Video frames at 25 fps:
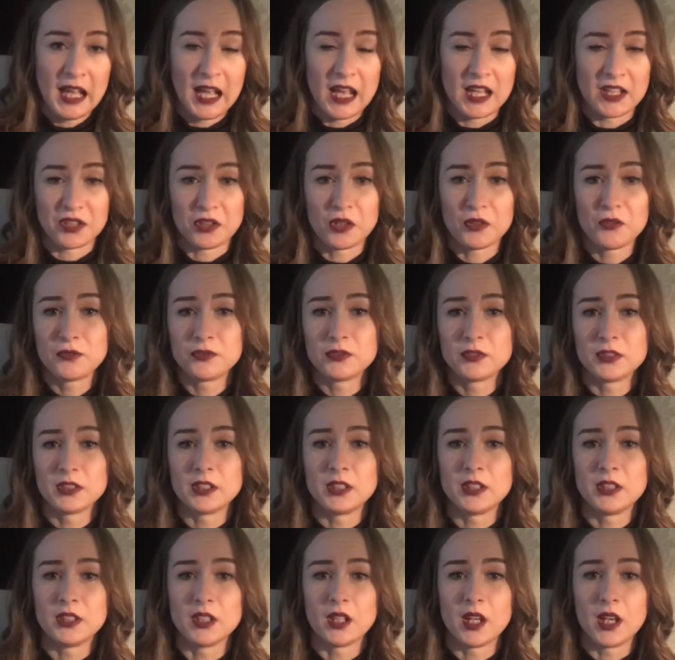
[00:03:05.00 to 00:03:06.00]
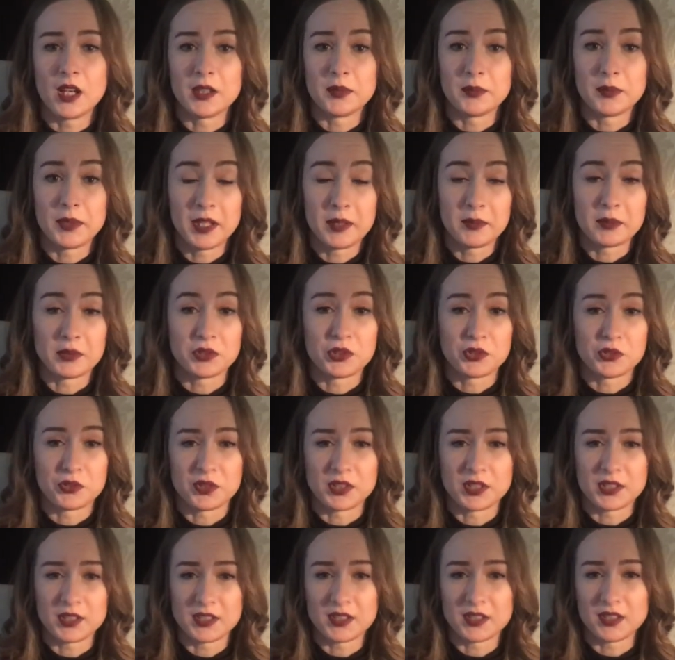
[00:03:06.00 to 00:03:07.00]
and hopefully I'll be able to
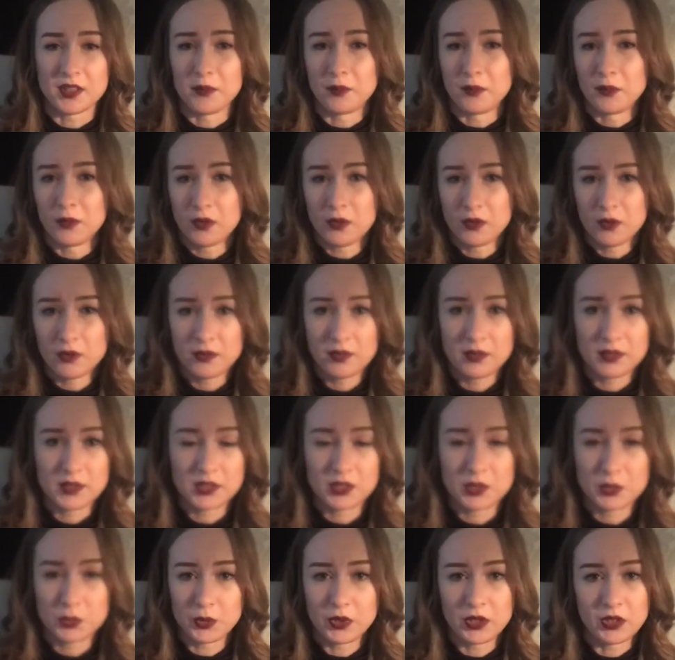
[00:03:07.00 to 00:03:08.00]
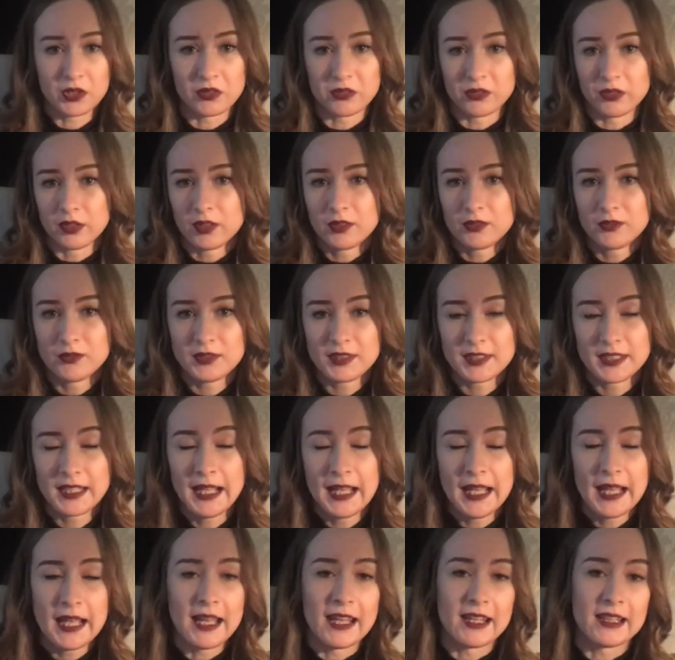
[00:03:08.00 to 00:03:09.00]
see some more this week, who knows.
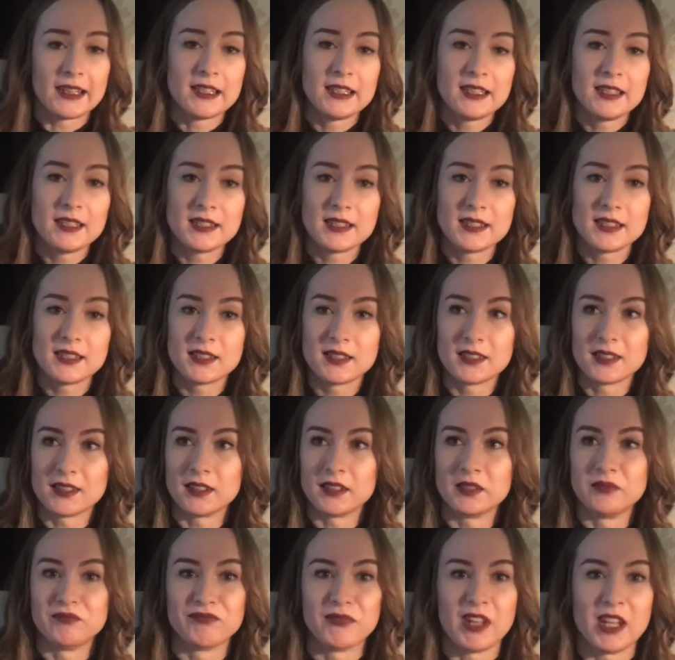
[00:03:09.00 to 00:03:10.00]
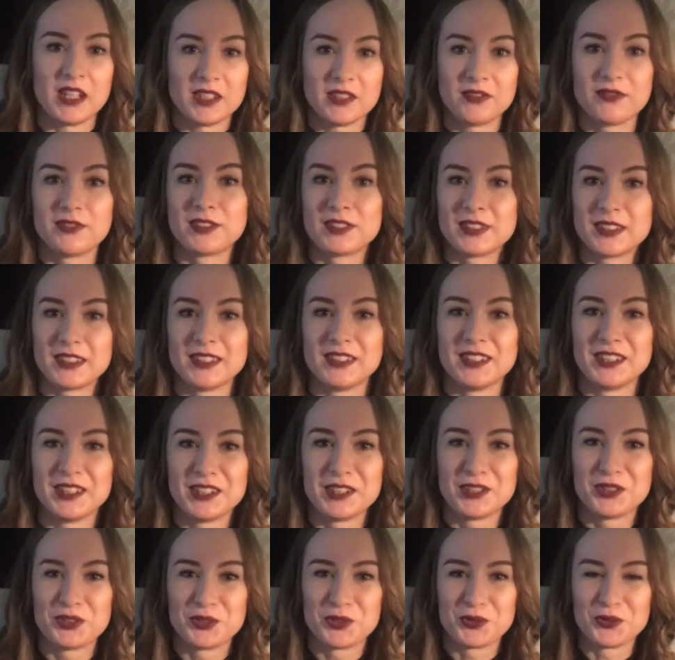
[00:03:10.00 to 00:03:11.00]
At least um, I definitely
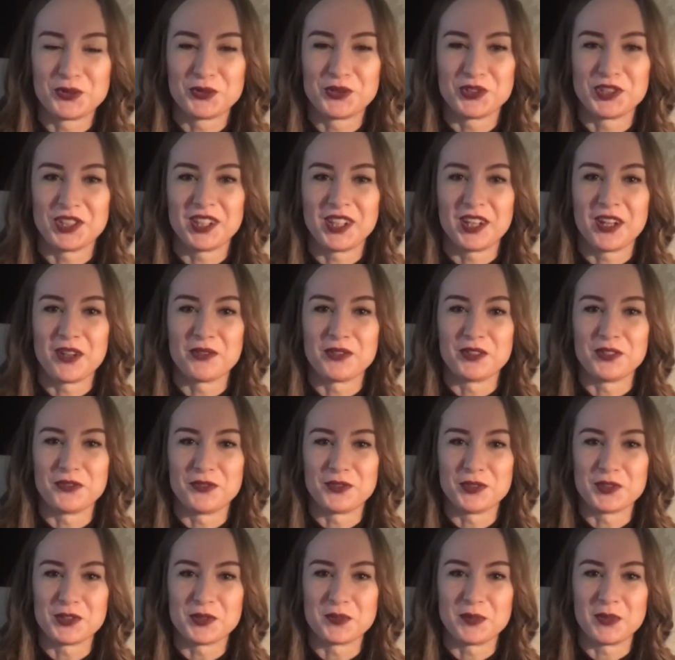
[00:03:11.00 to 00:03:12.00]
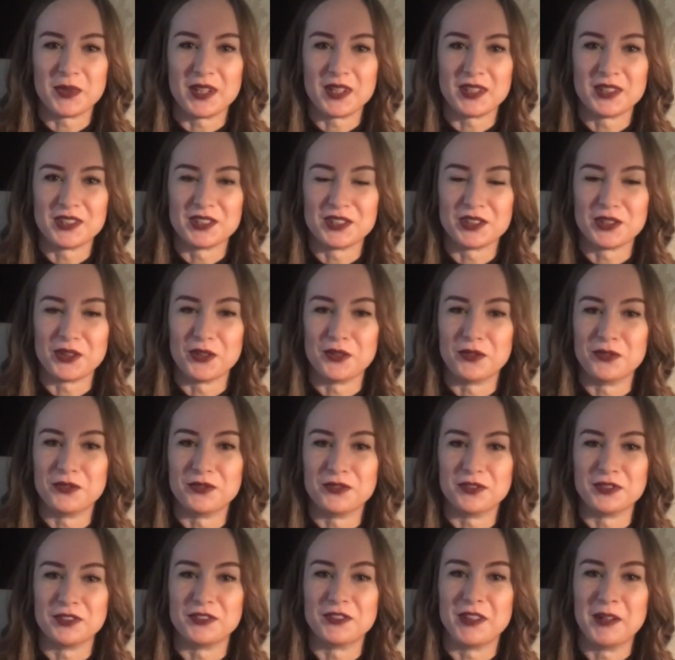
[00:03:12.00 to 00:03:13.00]
need to check out the first part of
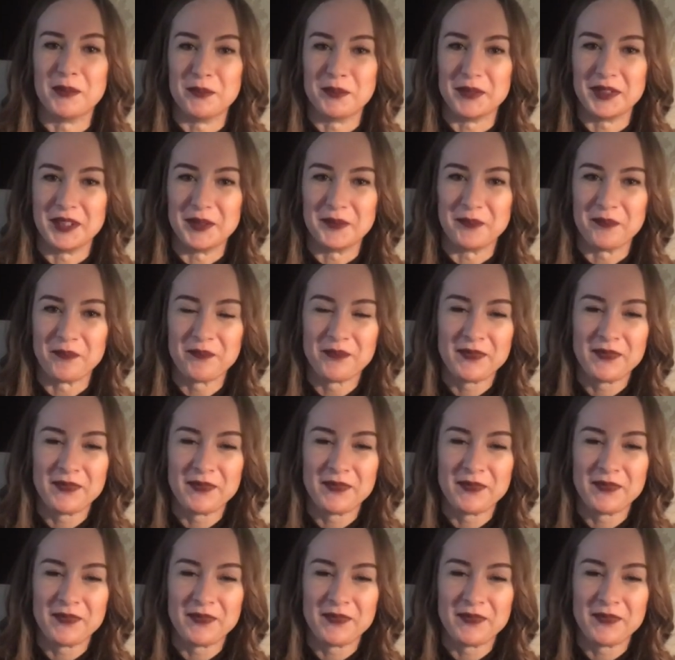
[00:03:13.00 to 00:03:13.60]
Grumpy.